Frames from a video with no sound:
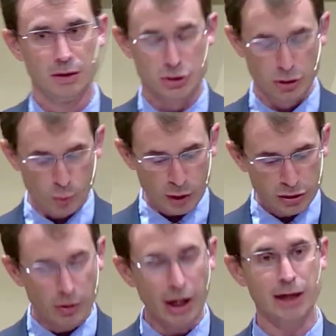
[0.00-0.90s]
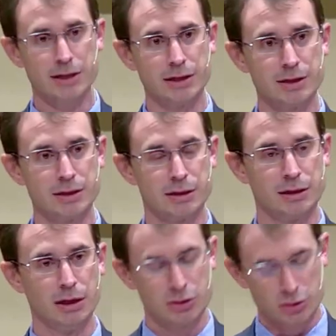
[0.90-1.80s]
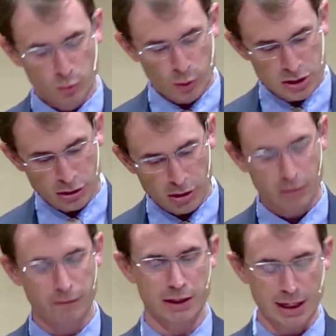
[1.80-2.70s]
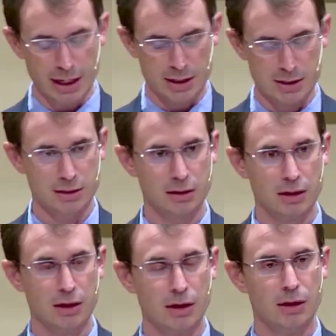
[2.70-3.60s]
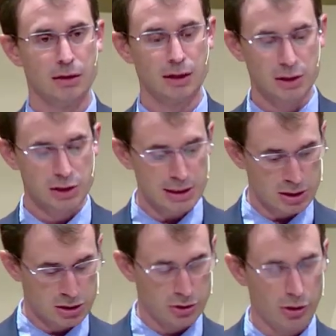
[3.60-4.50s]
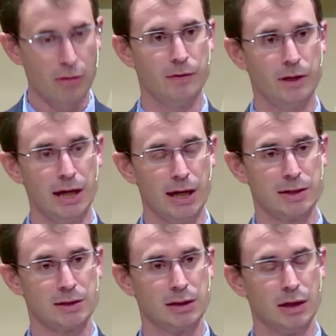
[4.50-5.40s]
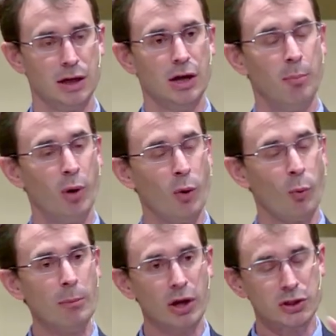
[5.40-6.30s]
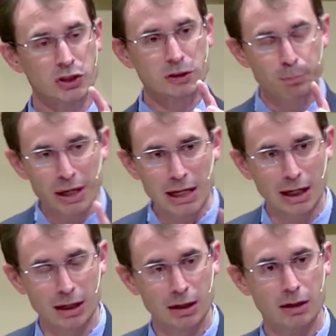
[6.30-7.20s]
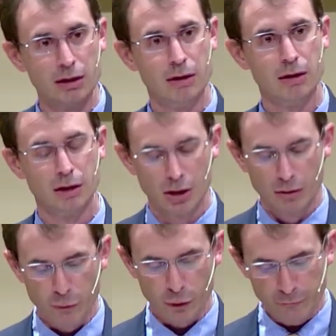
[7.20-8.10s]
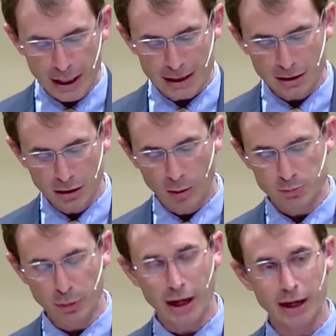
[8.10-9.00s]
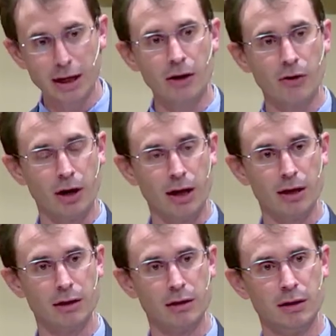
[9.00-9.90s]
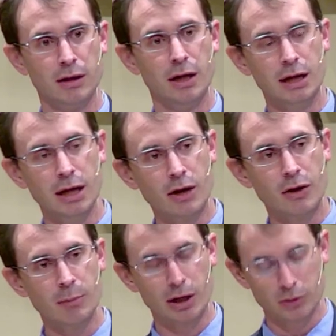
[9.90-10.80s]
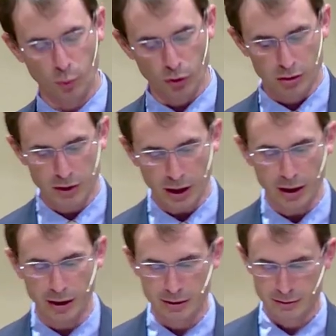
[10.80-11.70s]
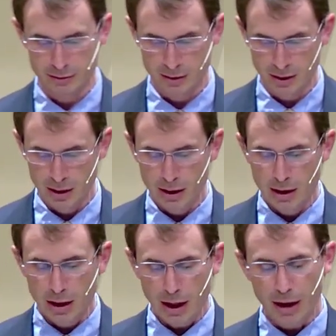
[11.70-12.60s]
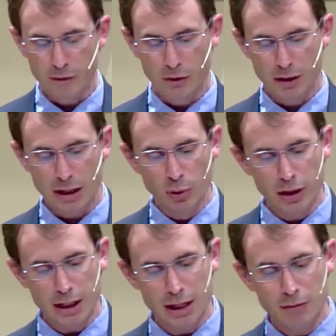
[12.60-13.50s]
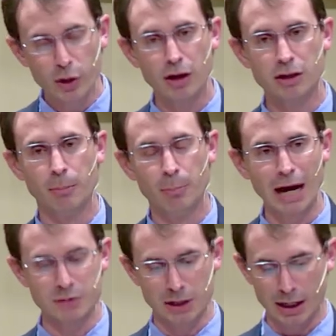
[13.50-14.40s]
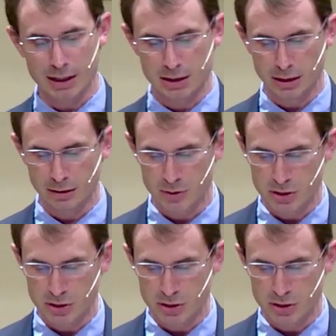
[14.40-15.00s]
Should we do actions? Should we serve? Yes. Did Jesus serve? Yes. But we must speak, for faith comes by hearing, and hearing by the word of God. After they believe, we are to baptize them.